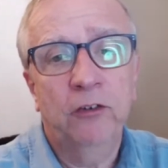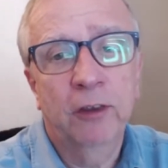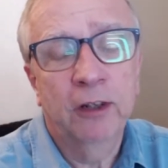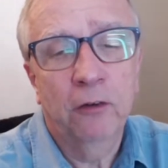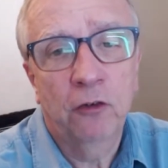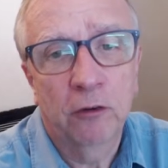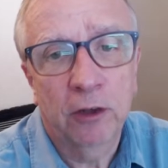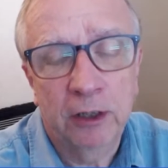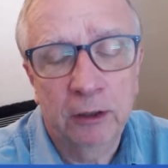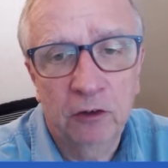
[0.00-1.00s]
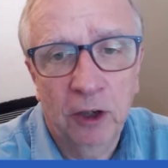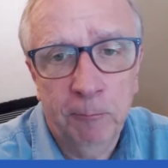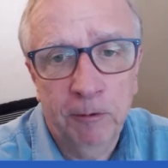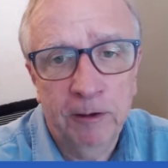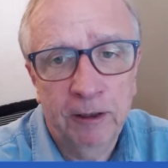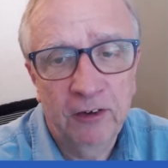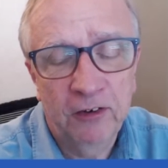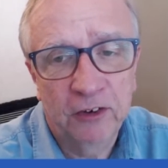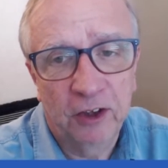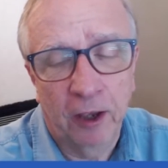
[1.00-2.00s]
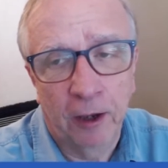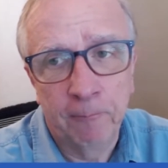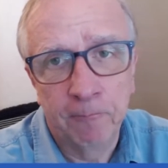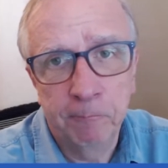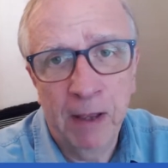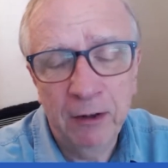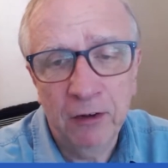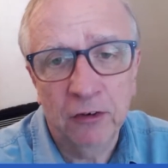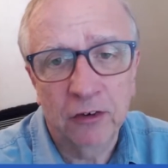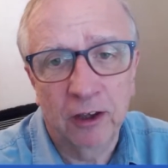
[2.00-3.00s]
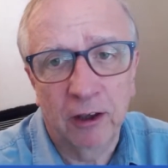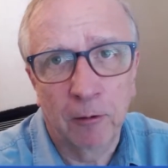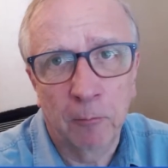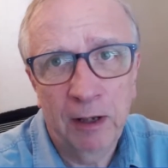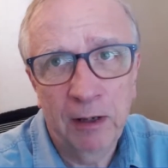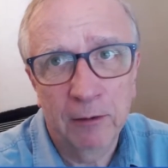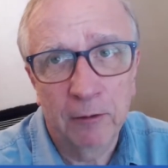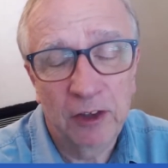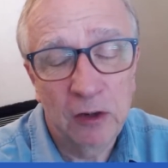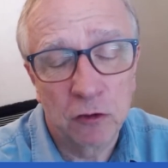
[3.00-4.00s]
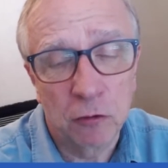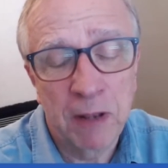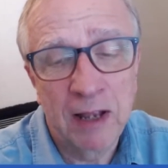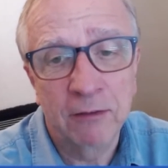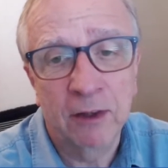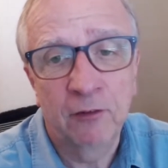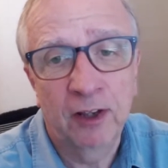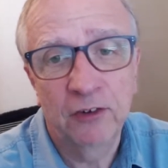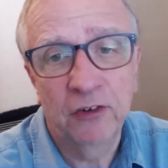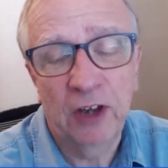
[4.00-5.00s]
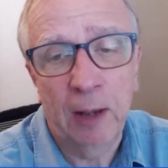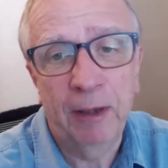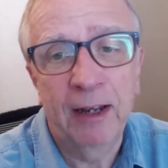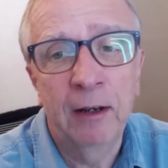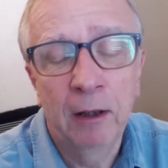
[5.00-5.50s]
I think the Japanese banks, the central bank, they've had to step in